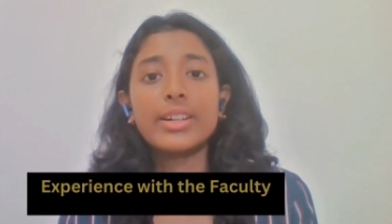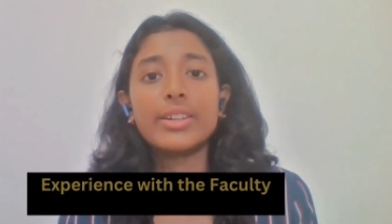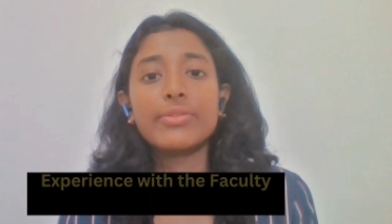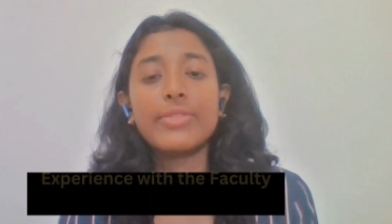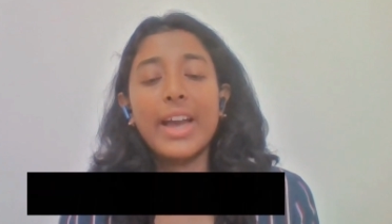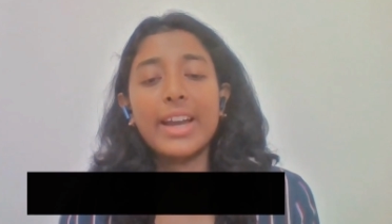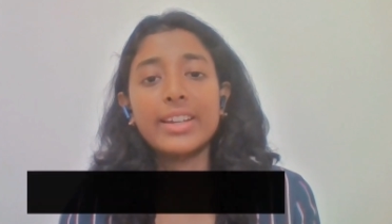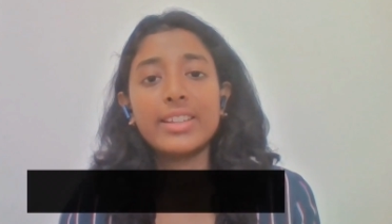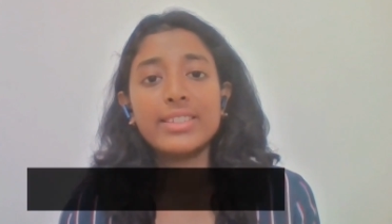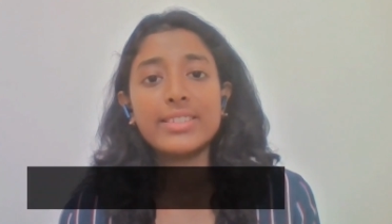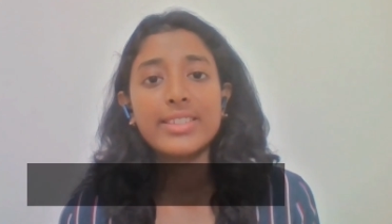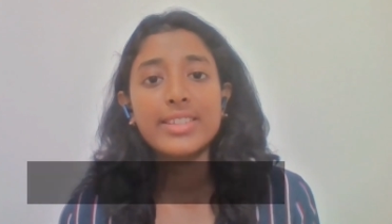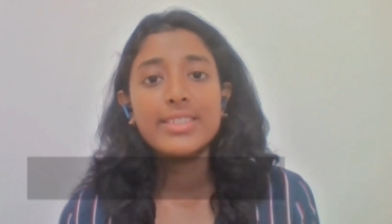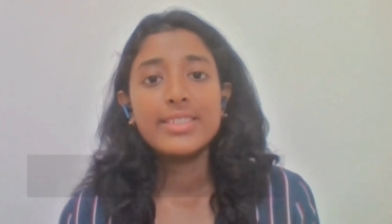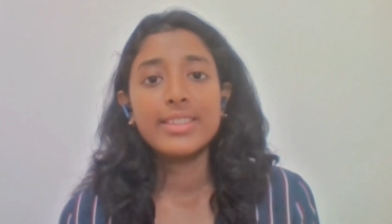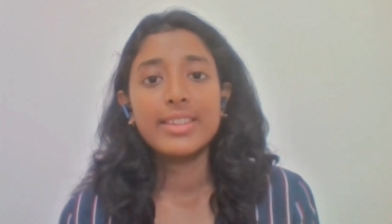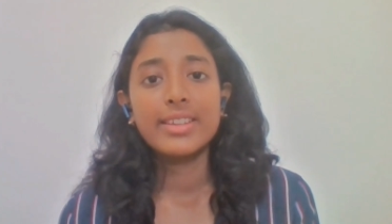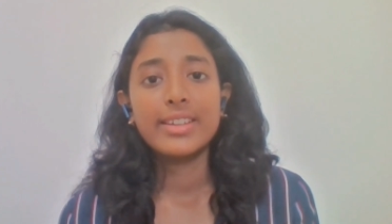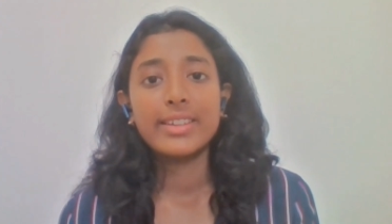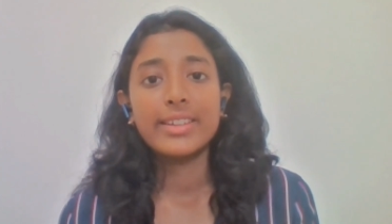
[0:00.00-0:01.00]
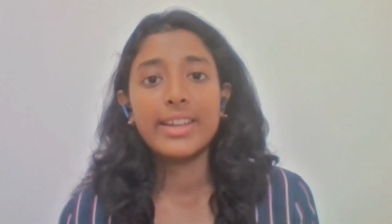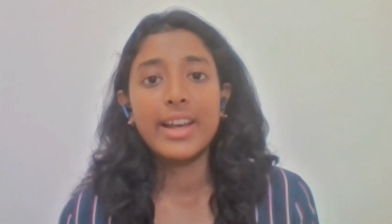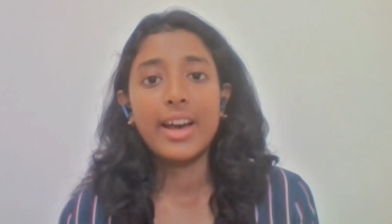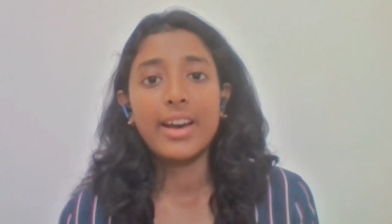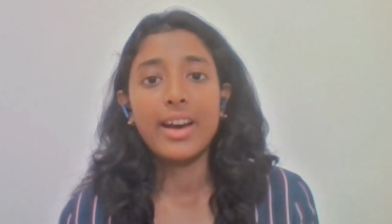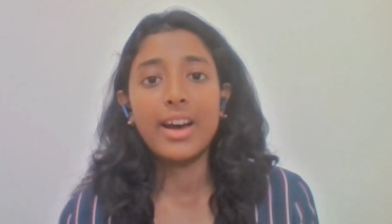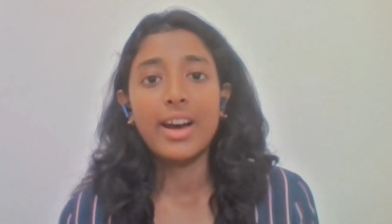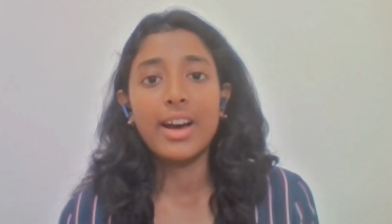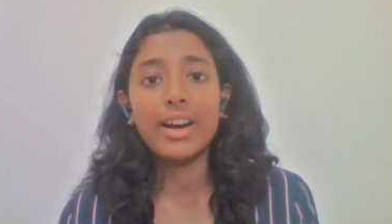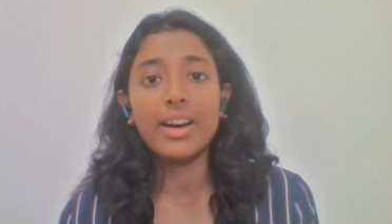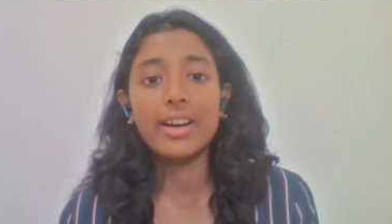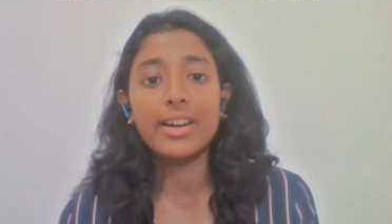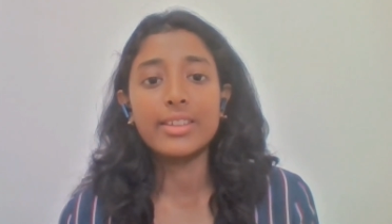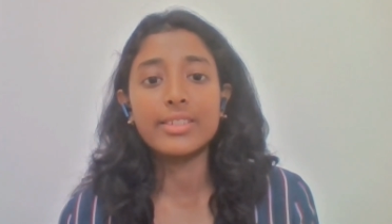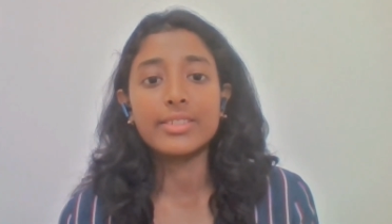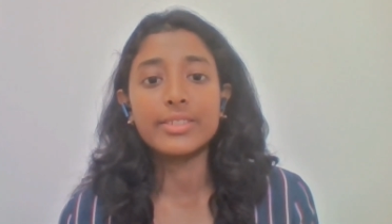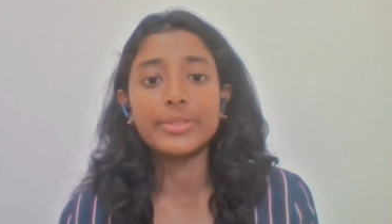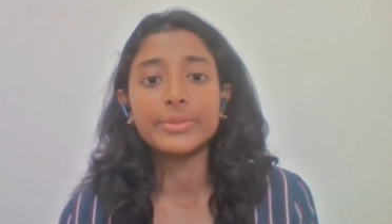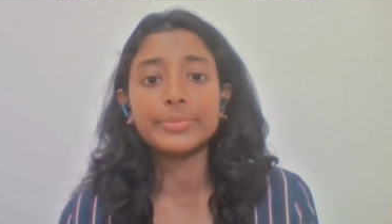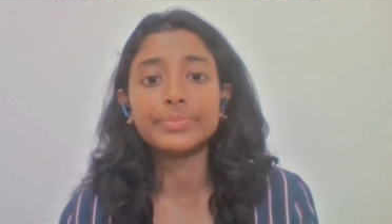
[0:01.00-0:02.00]
Faculties here are
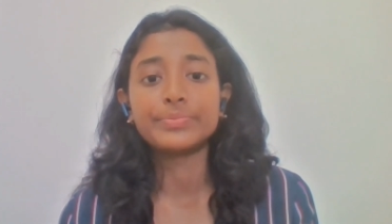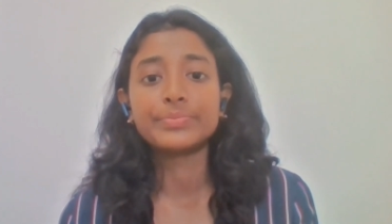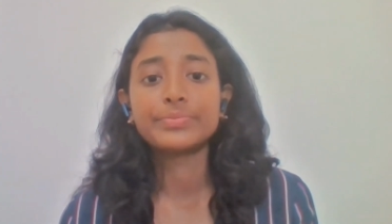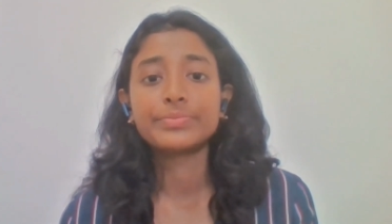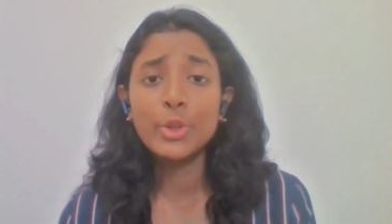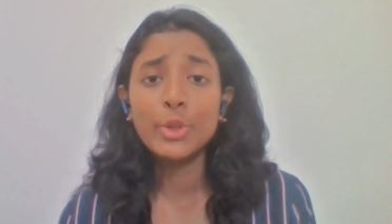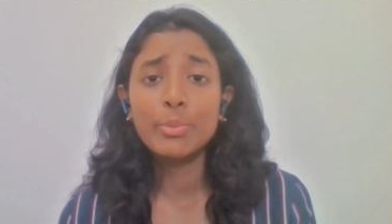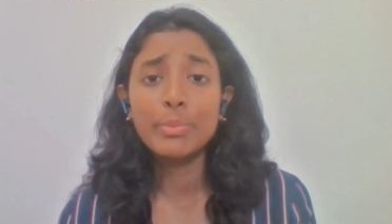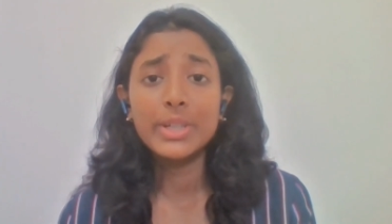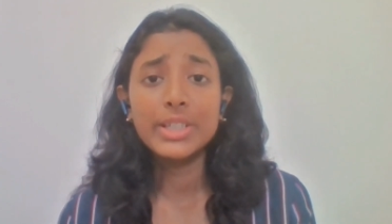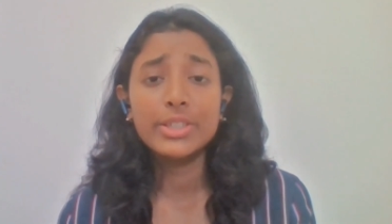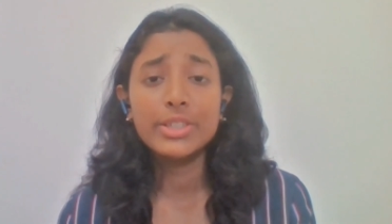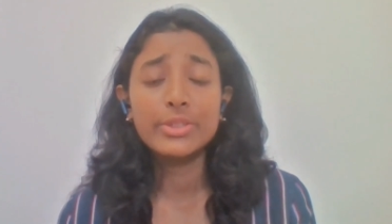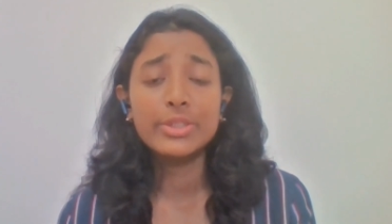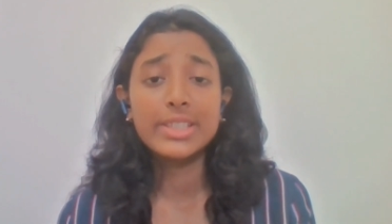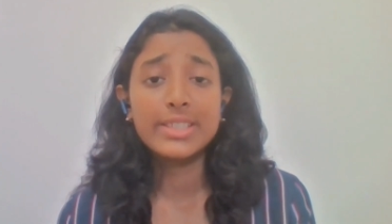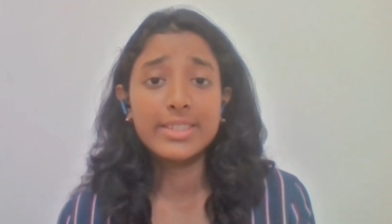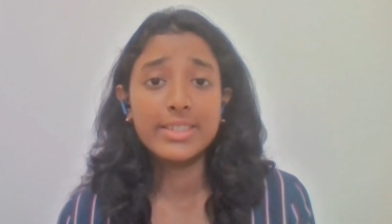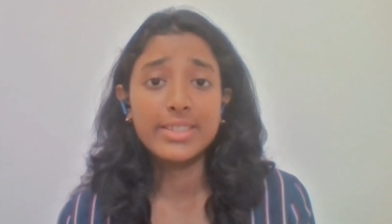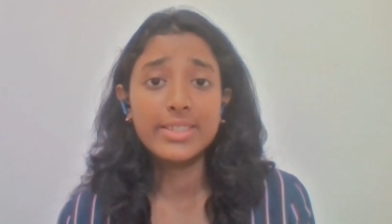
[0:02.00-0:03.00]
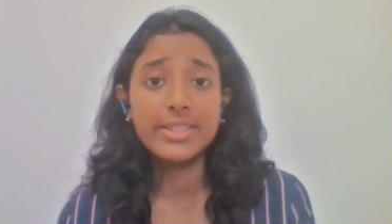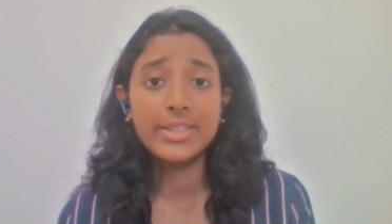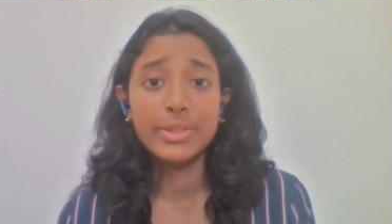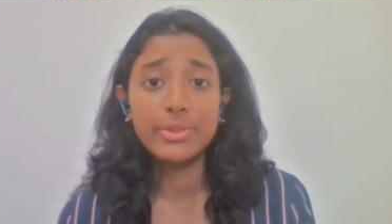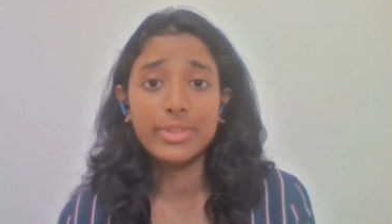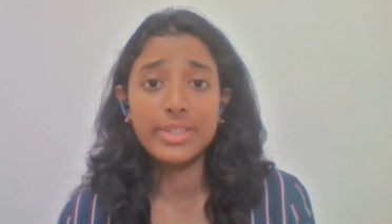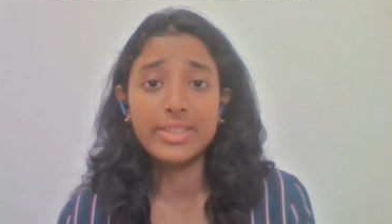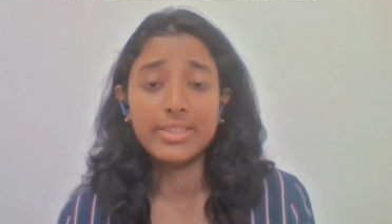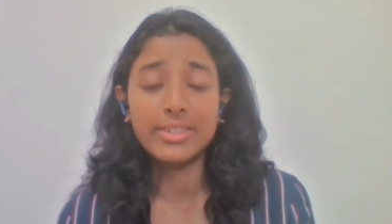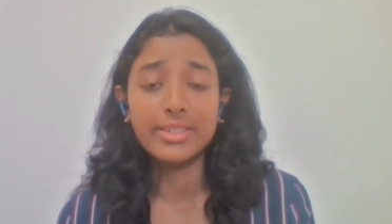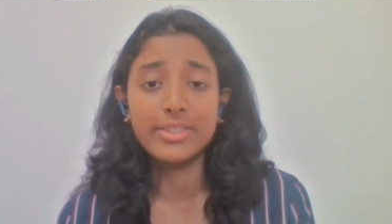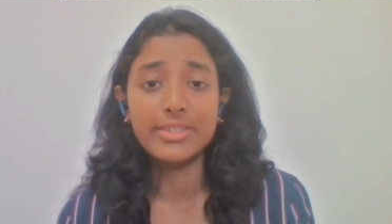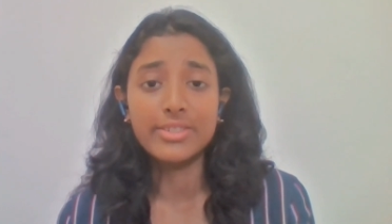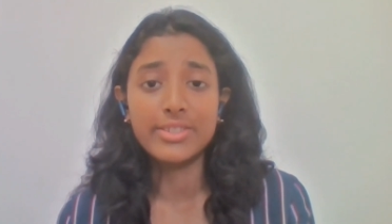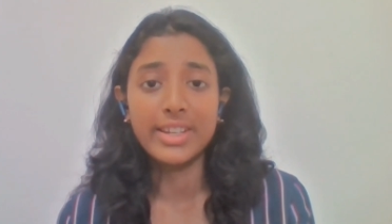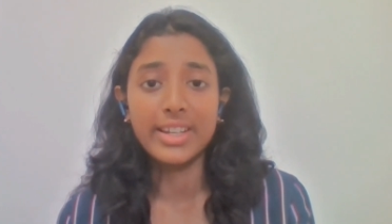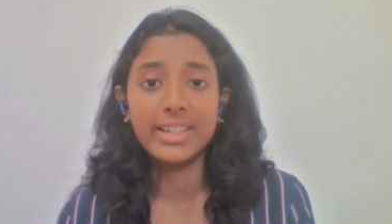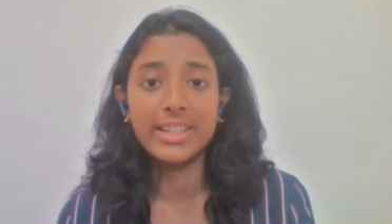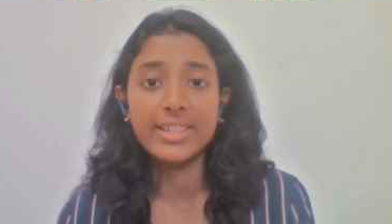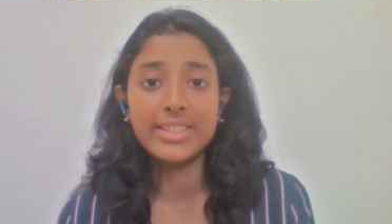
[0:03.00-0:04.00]
open to discuss new research
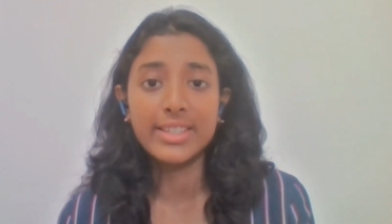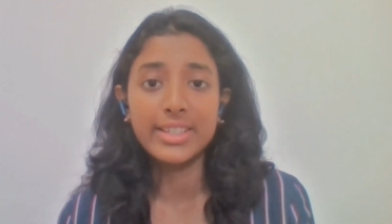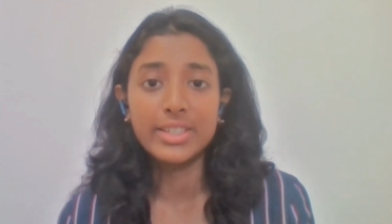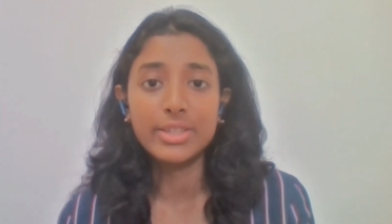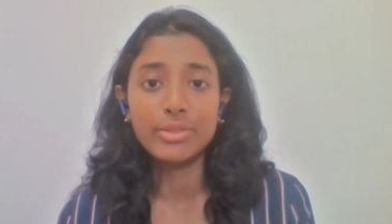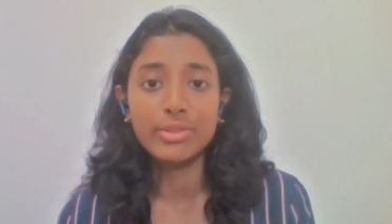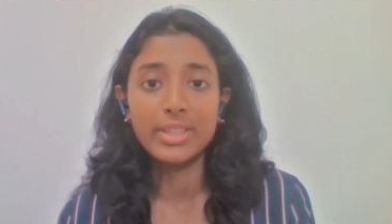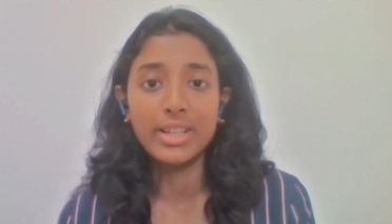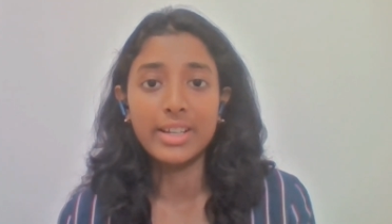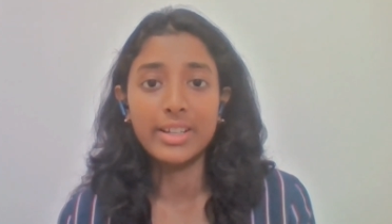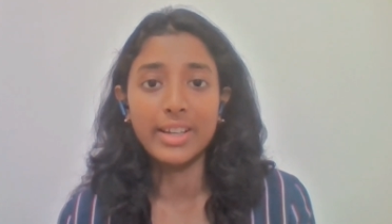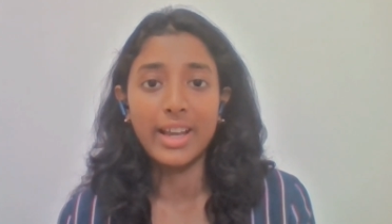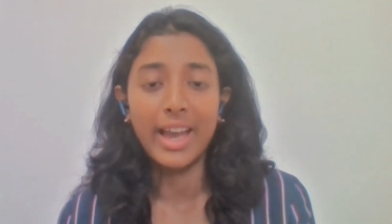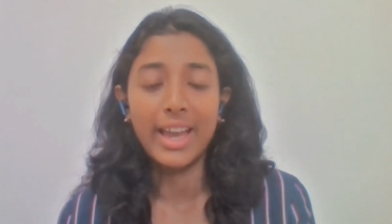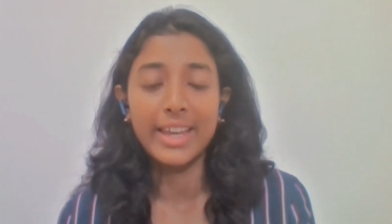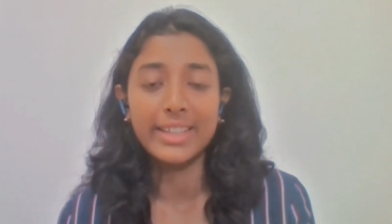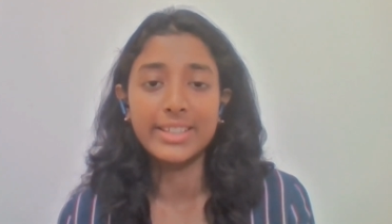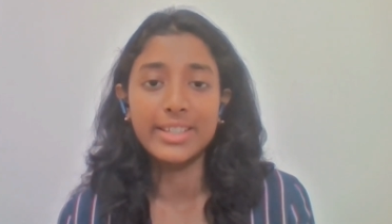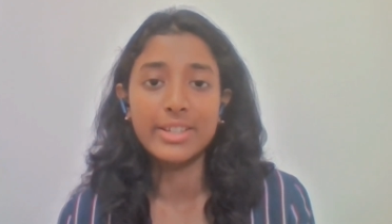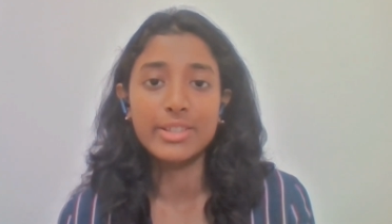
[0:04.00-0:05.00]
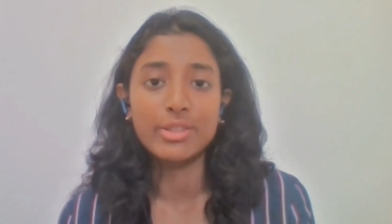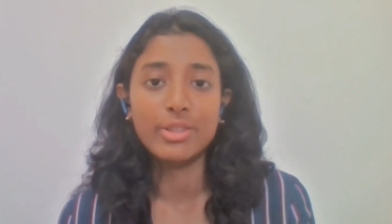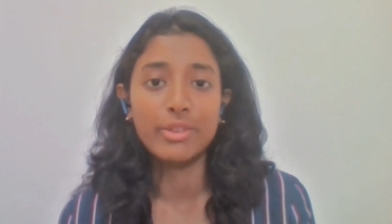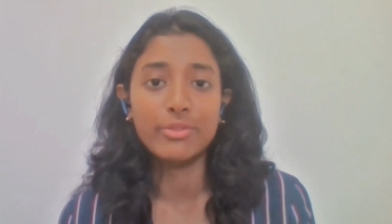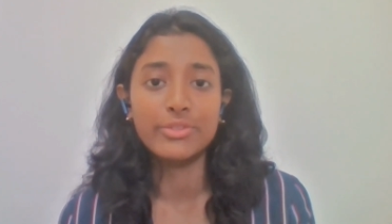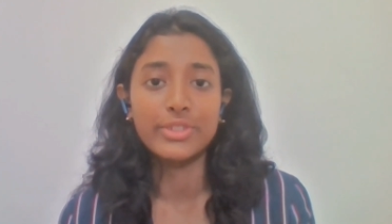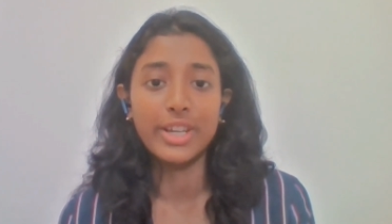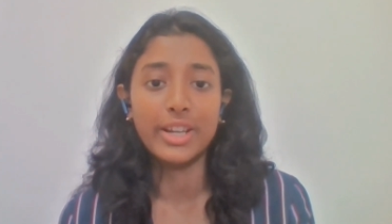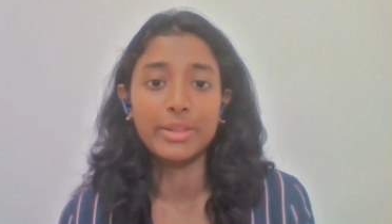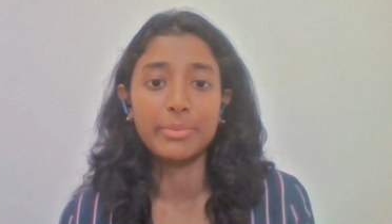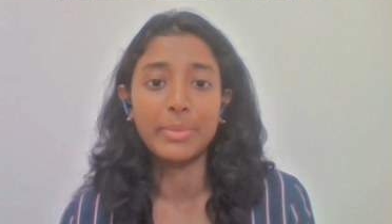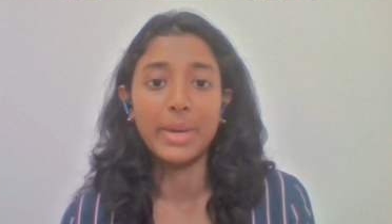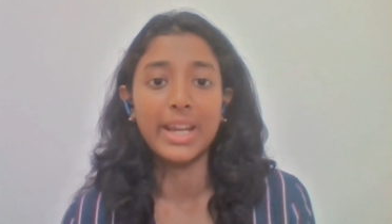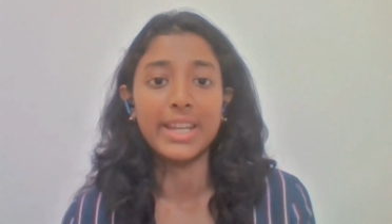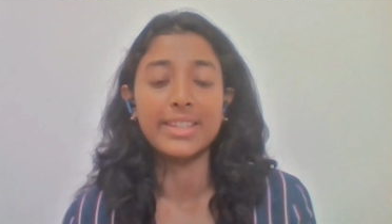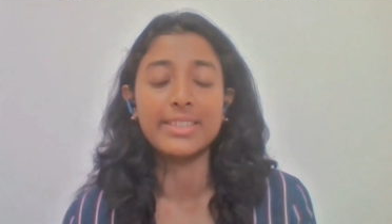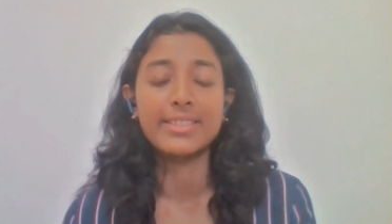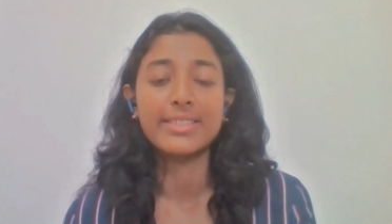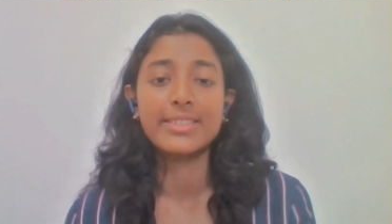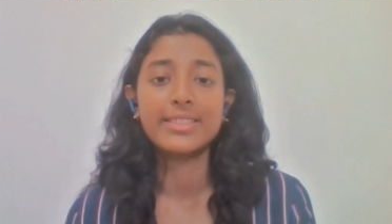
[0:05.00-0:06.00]
and listen to the ideas of young
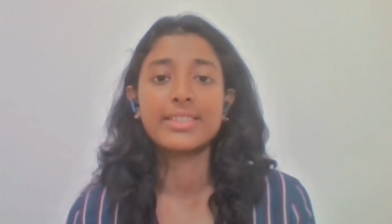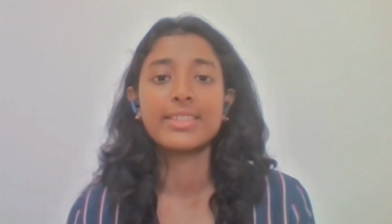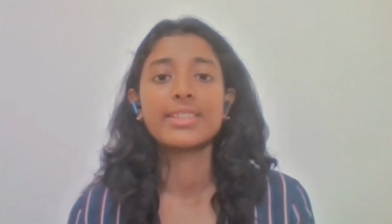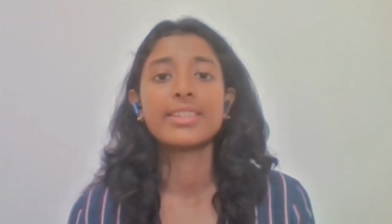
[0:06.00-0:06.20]
minds.